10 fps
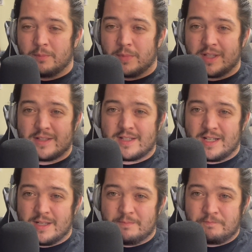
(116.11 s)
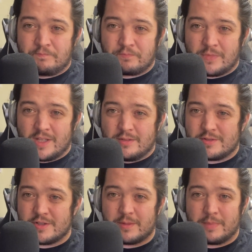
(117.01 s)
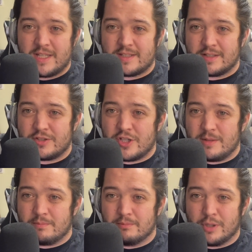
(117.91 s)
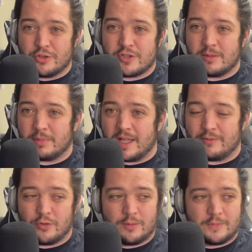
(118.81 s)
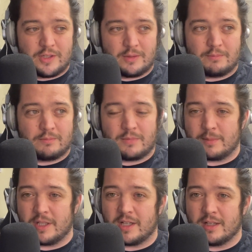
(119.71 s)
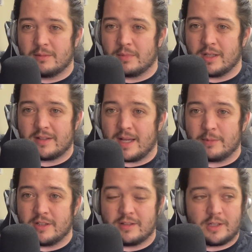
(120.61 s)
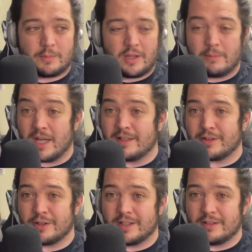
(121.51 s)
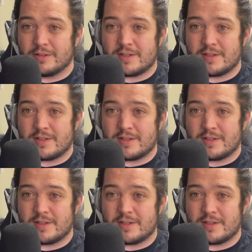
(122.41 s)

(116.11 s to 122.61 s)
But at the time, it's just a basic, cheap bullshit platform that you could, a tablet that you could probably buy at Target or